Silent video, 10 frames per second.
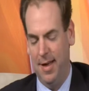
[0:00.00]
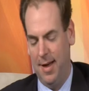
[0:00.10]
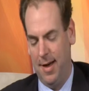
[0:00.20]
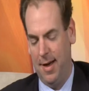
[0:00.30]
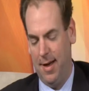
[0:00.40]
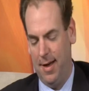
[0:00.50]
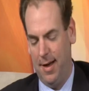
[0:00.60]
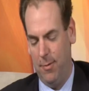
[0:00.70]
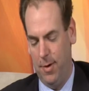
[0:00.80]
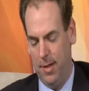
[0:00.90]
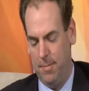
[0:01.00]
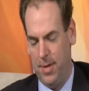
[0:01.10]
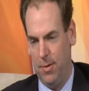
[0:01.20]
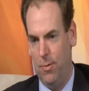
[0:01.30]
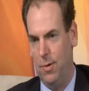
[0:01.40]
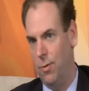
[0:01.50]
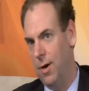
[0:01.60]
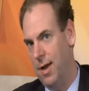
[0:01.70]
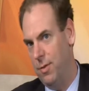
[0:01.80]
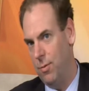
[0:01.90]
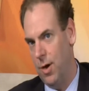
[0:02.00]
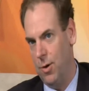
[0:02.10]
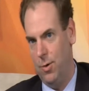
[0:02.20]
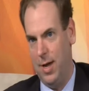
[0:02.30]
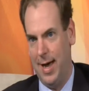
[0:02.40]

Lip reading: I will admit, when we're on the road,